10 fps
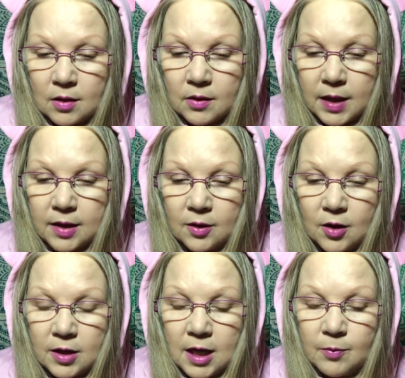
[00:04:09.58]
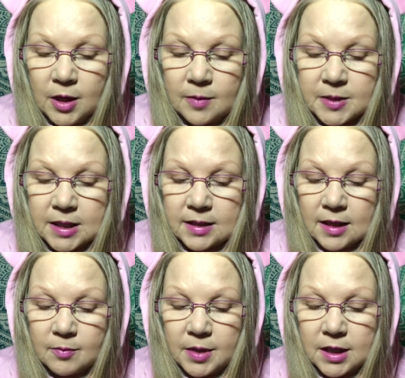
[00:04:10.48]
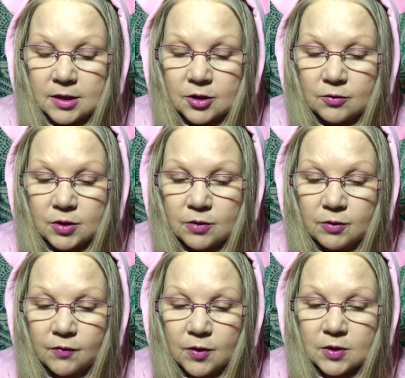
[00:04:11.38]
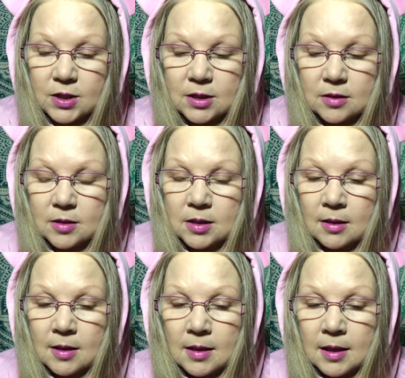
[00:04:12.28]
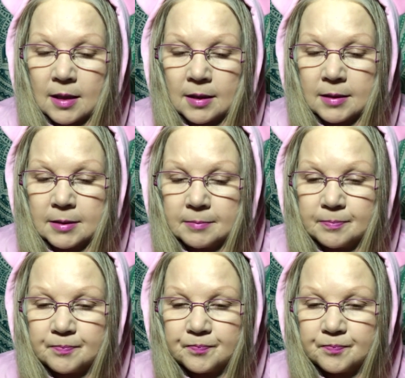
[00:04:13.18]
Okay, the card came in upside down, but I don't do reversals. You